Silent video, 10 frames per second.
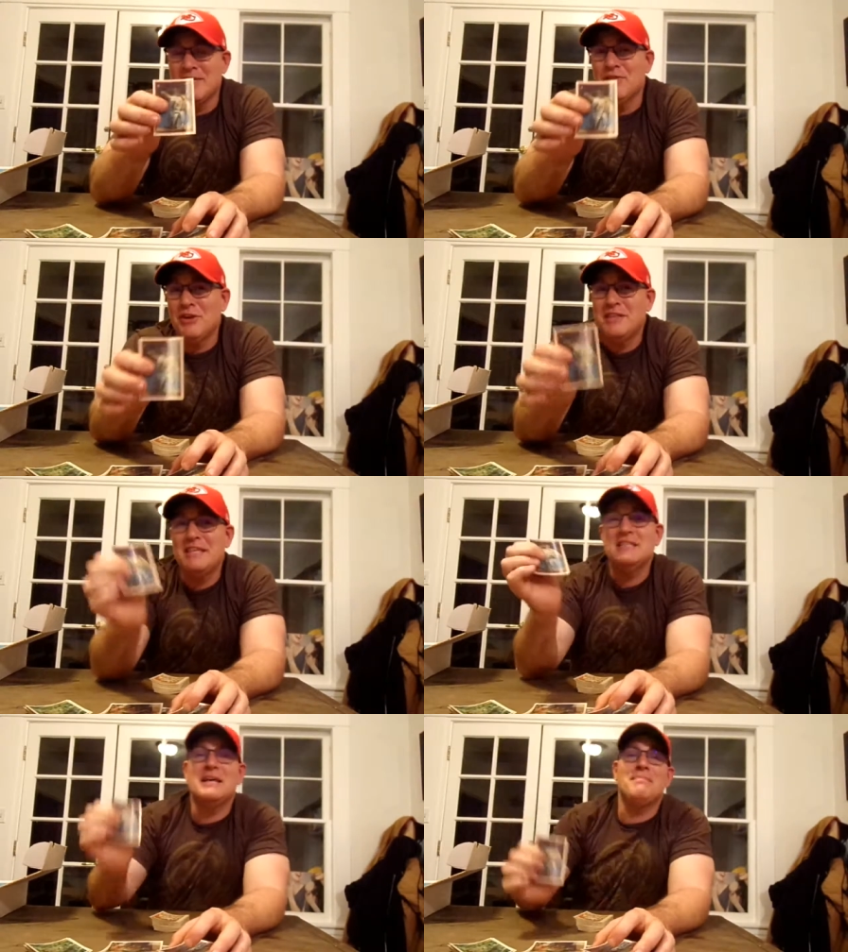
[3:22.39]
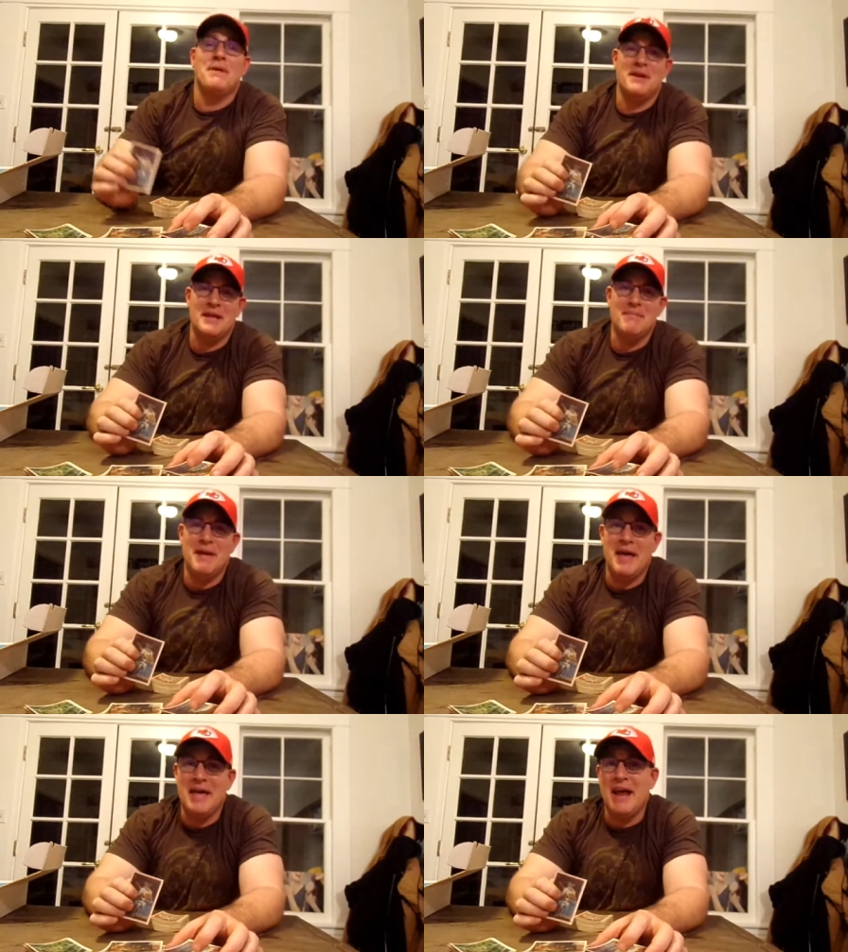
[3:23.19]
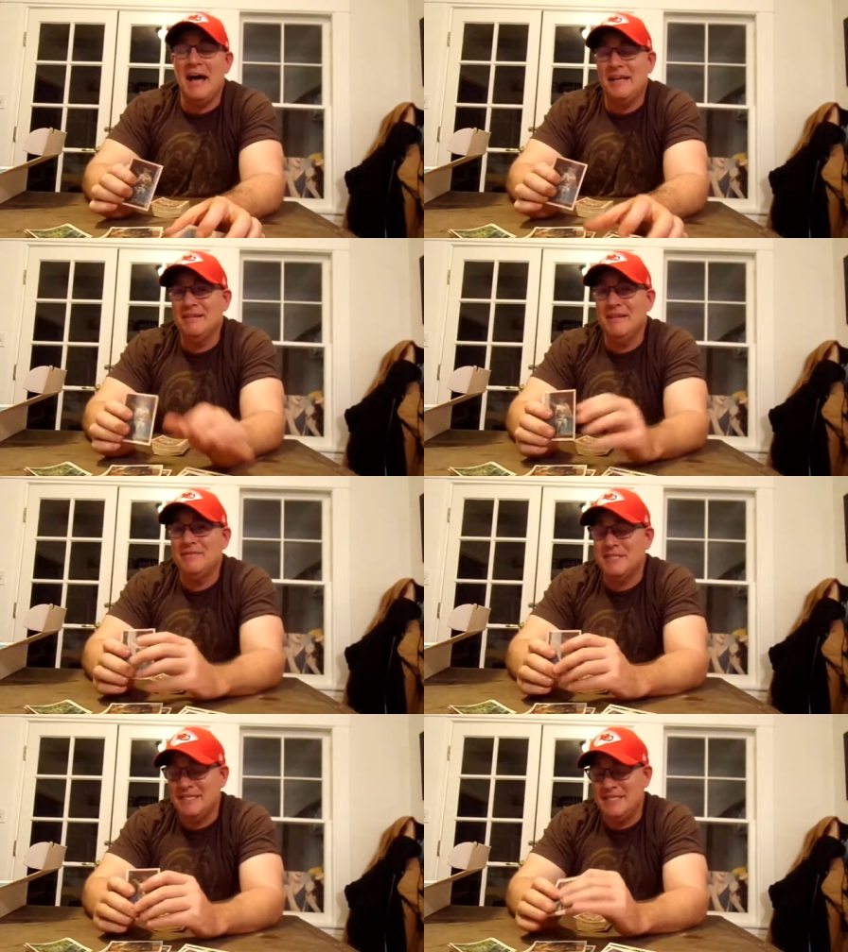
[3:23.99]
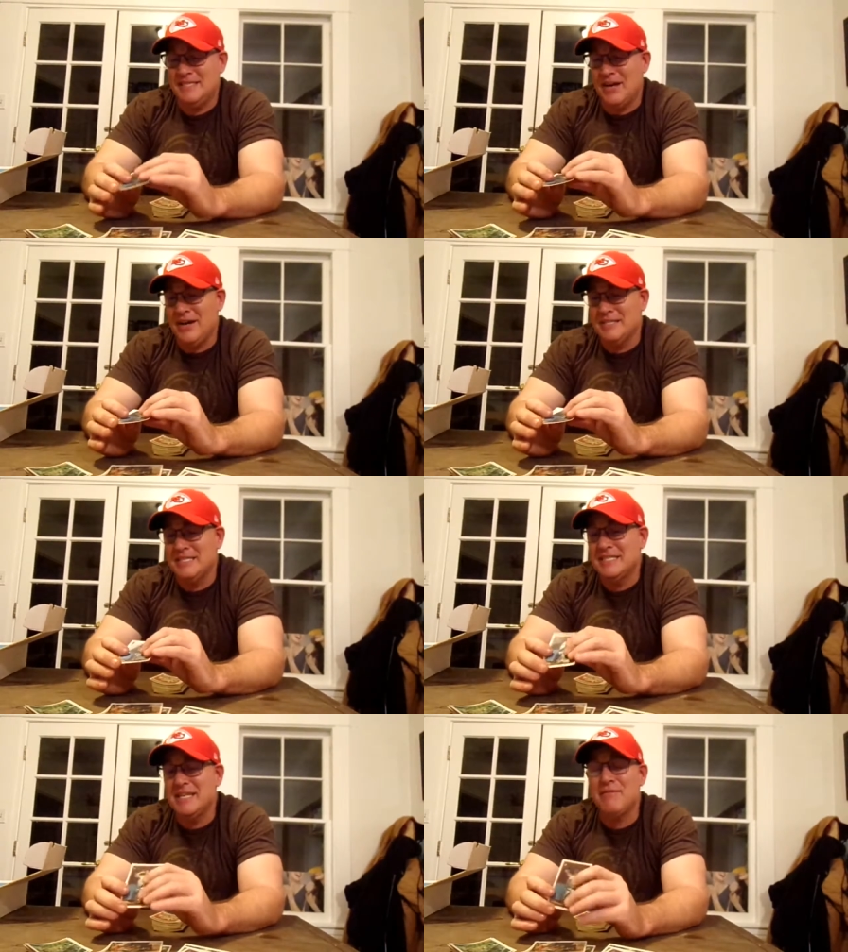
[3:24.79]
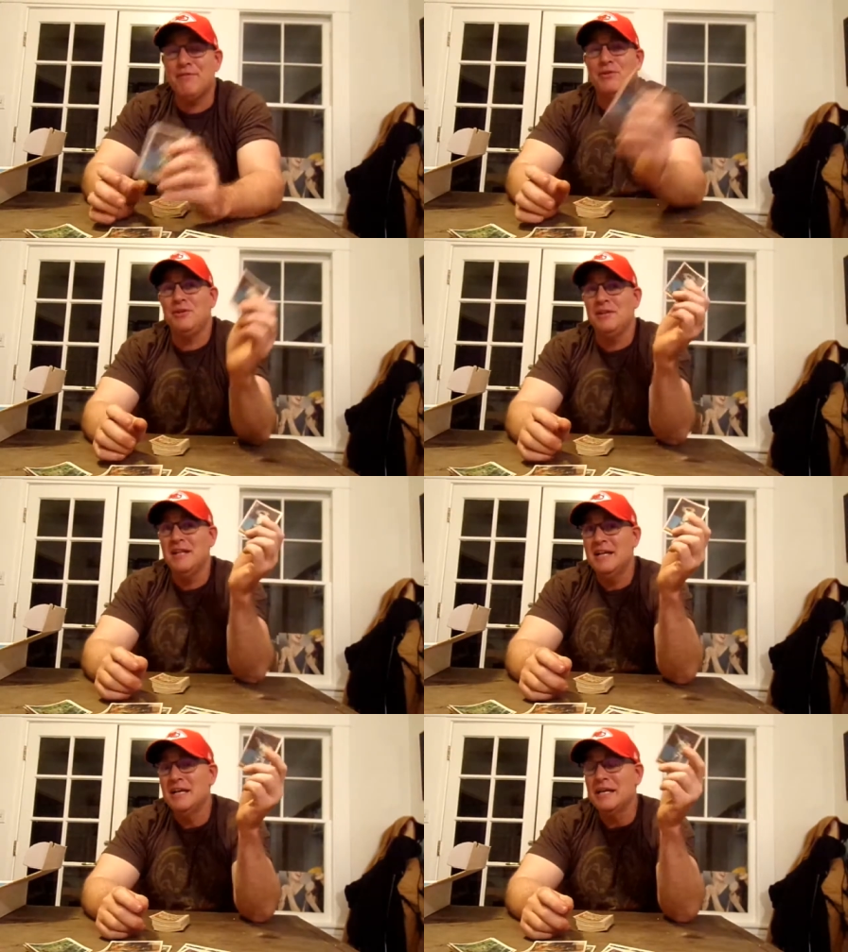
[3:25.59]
I've looked these up on eBay, and I have saw several